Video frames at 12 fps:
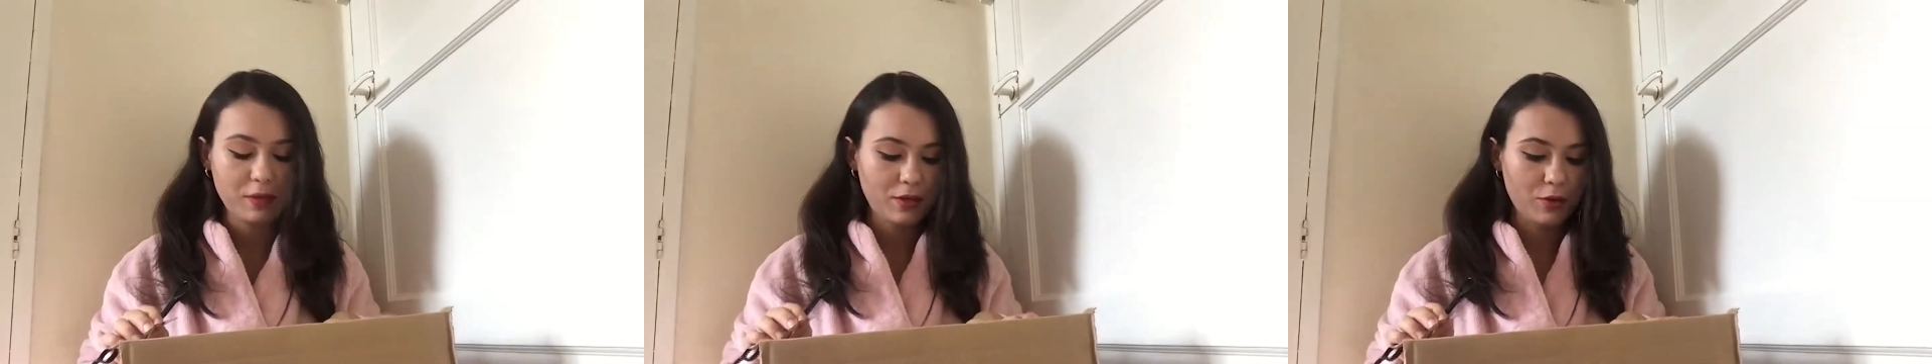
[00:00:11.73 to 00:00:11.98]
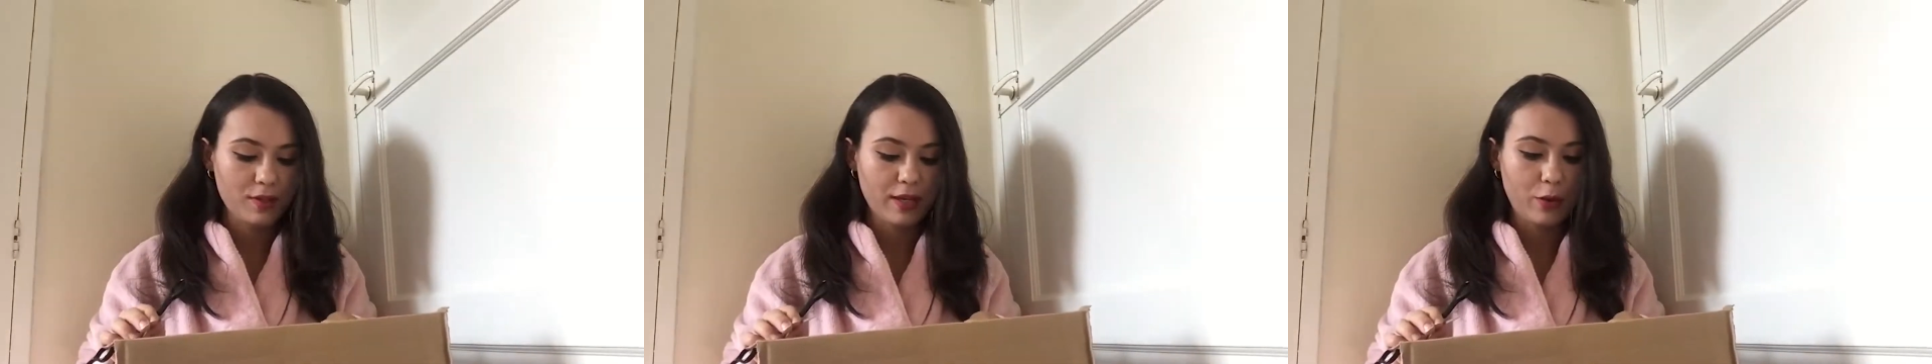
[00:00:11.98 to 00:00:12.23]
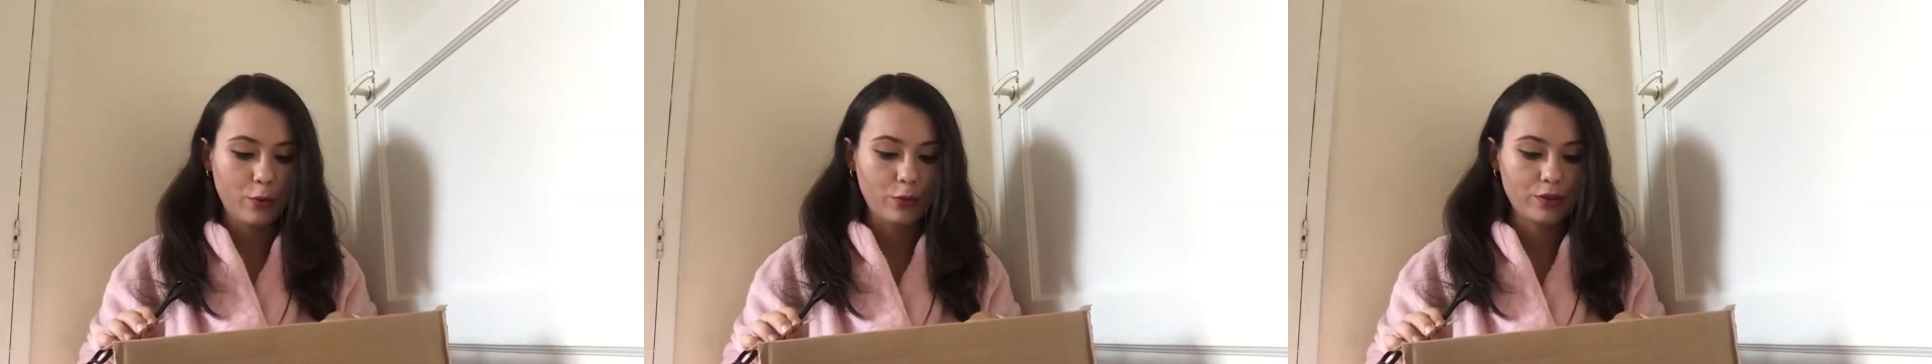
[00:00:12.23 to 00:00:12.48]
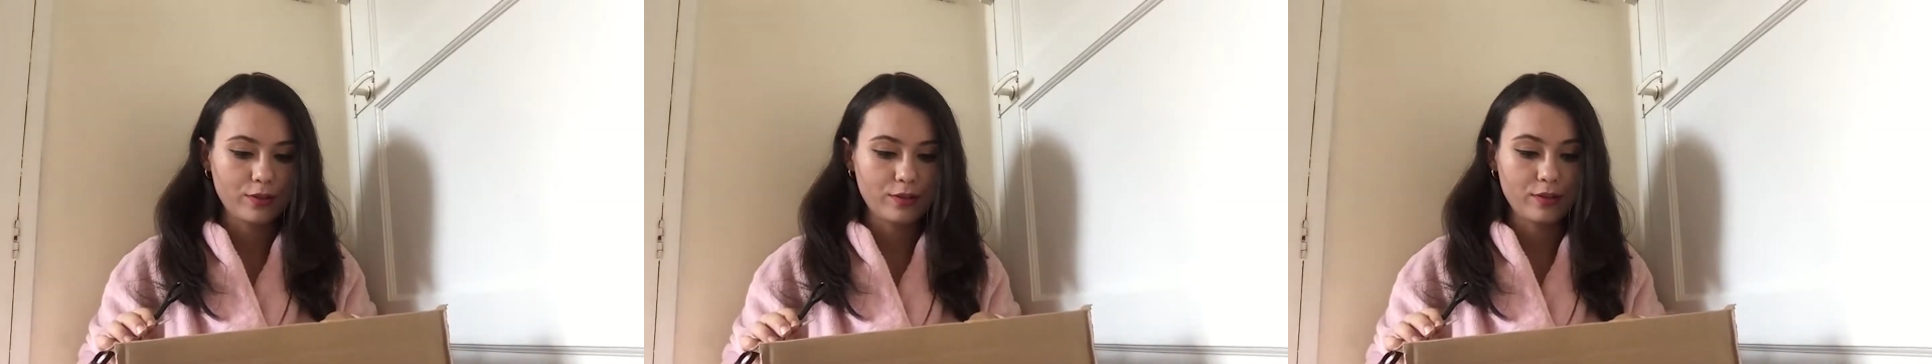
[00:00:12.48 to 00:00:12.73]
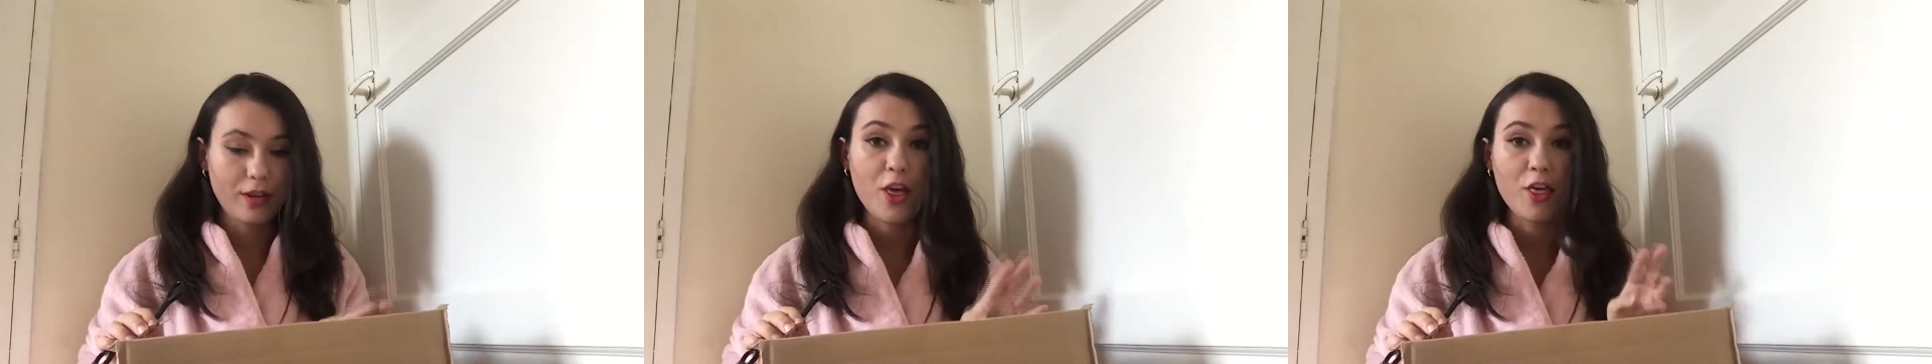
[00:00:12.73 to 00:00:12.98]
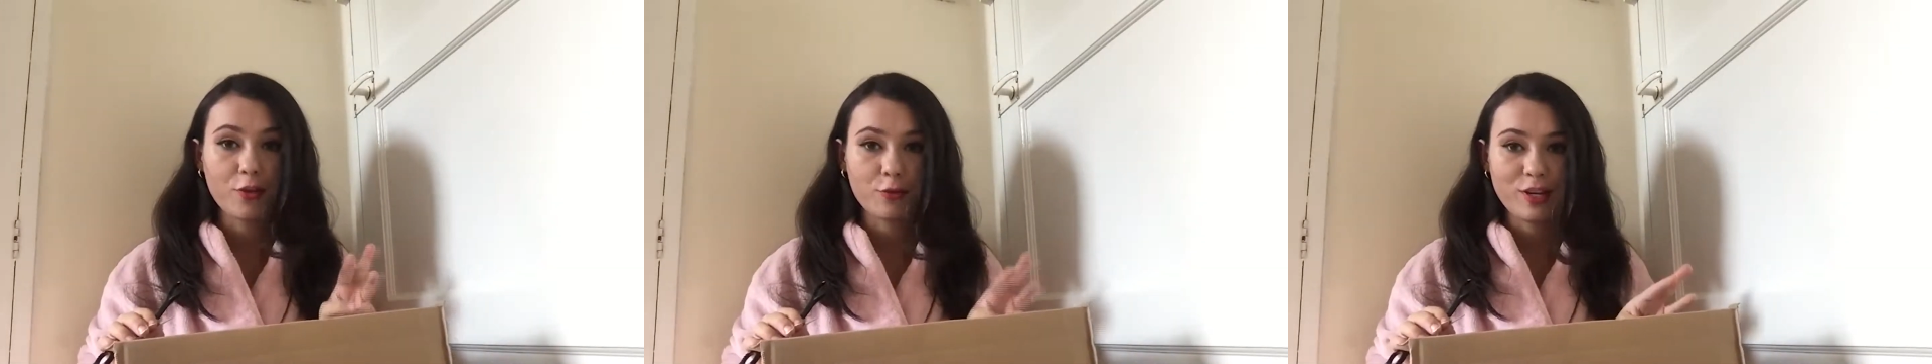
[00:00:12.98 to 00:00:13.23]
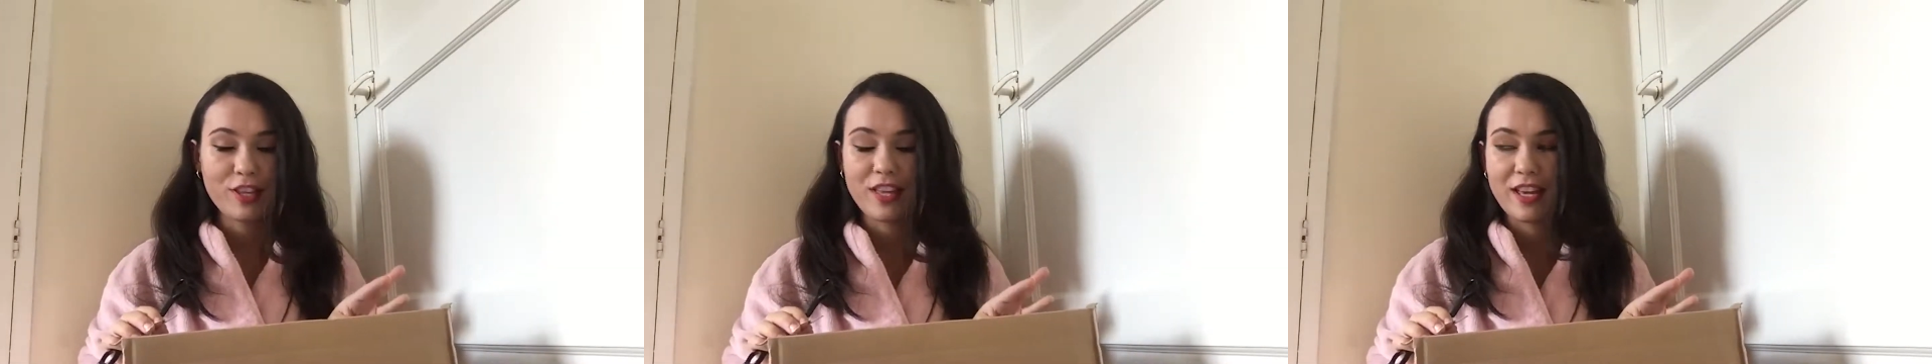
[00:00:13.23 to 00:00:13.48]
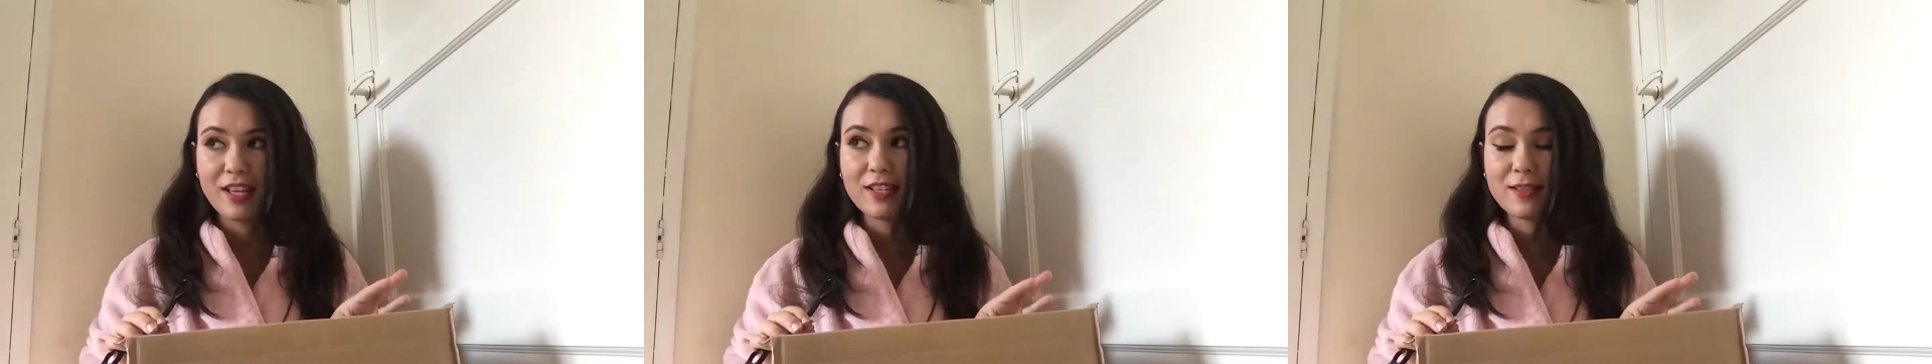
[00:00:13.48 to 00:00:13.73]
because I ordered 3
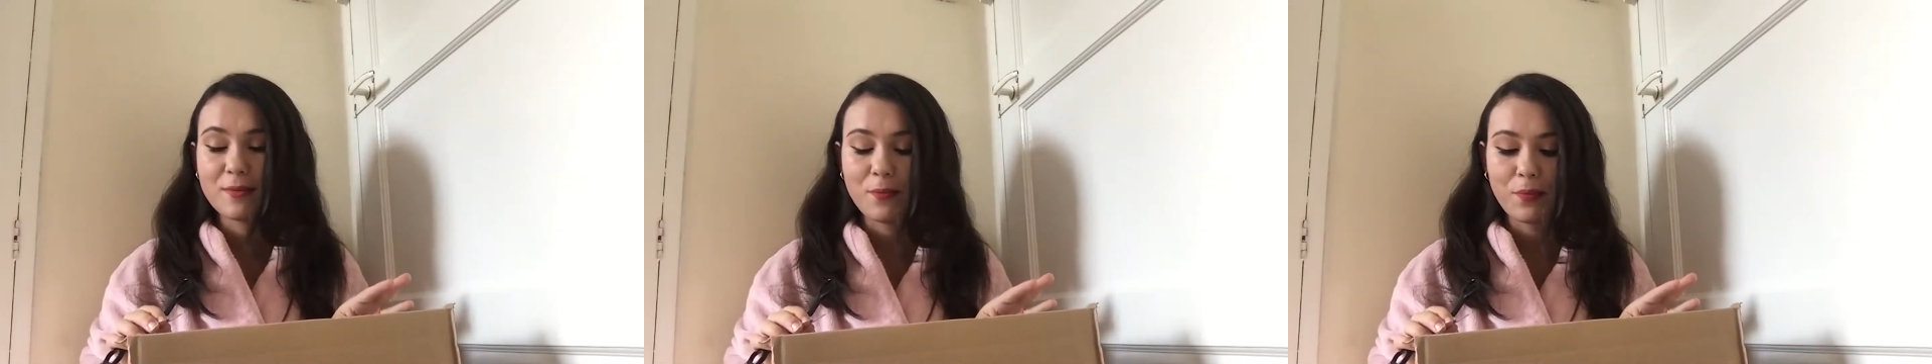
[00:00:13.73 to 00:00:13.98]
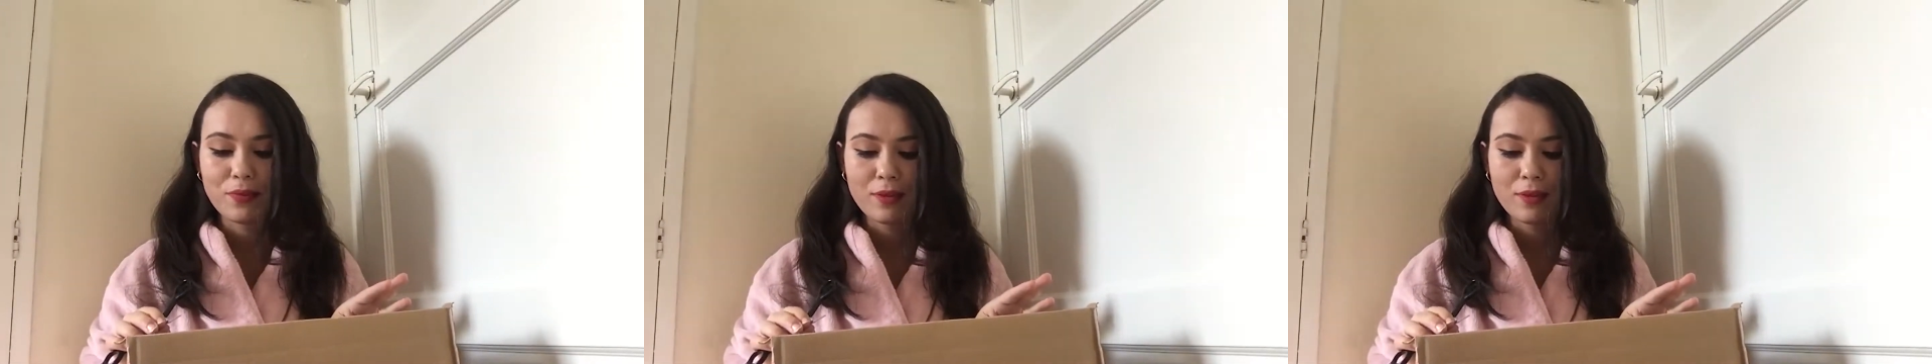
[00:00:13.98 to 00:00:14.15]
things.